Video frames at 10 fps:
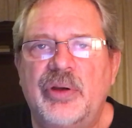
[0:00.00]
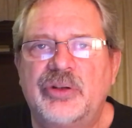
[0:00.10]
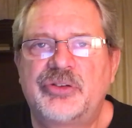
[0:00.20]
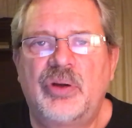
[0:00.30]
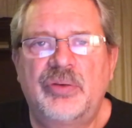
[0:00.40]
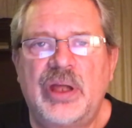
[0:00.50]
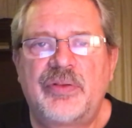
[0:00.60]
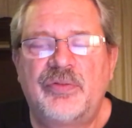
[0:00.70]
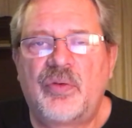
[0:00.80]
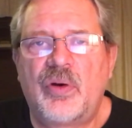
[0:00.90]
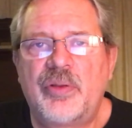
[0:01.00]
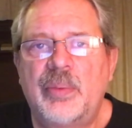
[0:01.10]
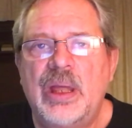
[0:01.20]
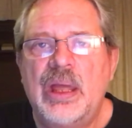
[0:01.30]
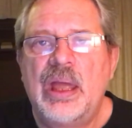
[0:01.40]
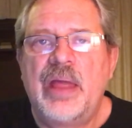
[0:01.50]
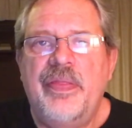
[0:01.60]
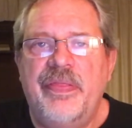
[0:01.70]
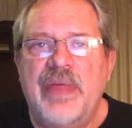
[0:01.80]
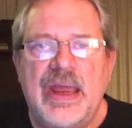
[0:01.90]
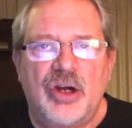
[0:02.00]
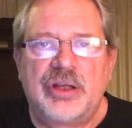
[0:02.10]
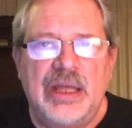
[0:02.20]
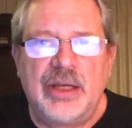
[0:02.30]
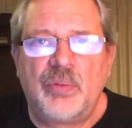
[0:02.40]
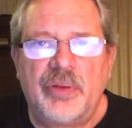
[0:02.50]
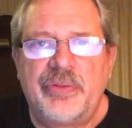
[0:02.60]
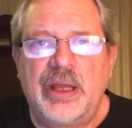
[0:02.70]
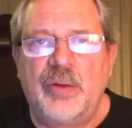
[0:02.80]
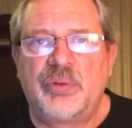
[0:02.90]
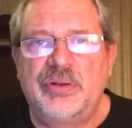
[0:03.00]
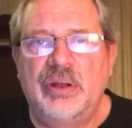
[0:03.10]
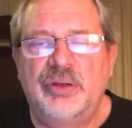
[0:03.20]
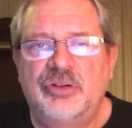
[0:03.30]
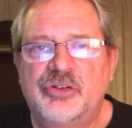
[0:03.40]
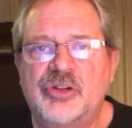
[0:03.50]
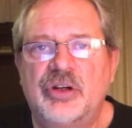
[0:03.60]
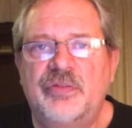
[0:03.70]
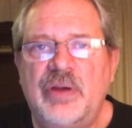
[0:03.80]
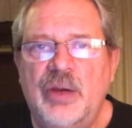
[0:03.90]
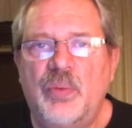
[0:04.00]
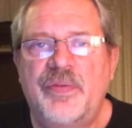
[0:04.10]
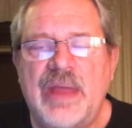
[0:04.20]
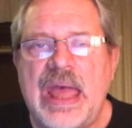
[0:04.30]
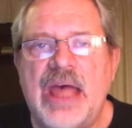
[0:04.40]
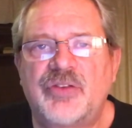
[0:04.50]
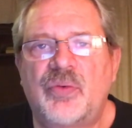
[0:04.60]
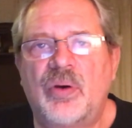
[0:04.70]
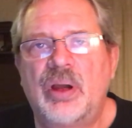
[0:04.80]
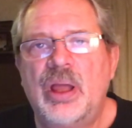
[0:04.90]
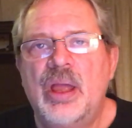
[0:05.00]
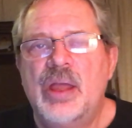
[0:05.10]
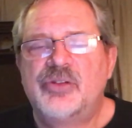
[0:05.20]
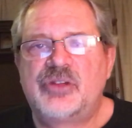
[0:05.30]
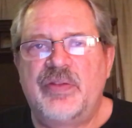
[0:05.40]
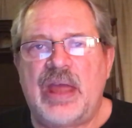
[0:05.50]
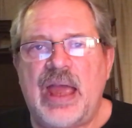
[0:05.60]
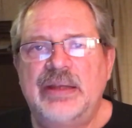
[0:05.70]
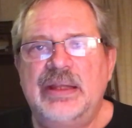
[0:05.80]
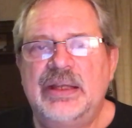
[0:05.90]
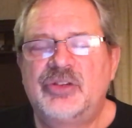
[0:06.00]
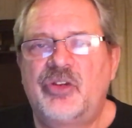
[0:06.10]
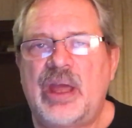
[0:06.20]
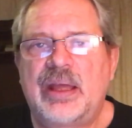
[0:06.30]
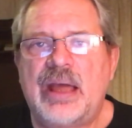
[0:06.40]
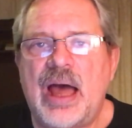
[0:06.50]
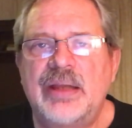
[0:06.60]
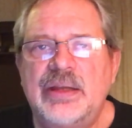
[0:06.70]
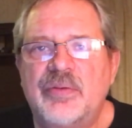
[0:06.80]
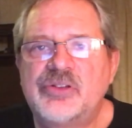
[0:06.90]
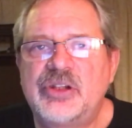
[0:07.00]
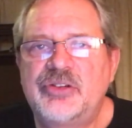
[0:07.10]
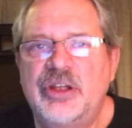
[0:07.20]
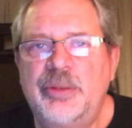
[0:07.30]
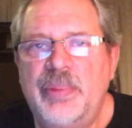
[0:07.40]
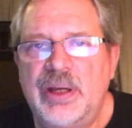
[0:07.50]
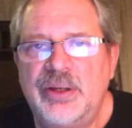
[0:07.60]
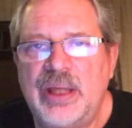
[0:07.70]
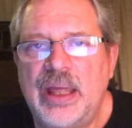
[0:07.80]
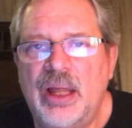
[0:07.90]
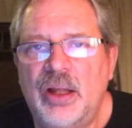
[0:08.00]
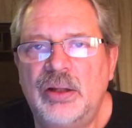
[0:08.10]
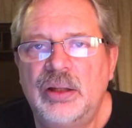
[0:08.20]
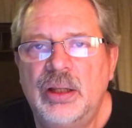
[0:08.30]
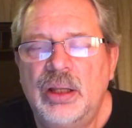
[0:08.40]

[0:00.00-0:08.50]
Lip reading: There is no nothing for them. They are getting what they deserve and what they ask for. See, the idea is that God never sends anybody to hell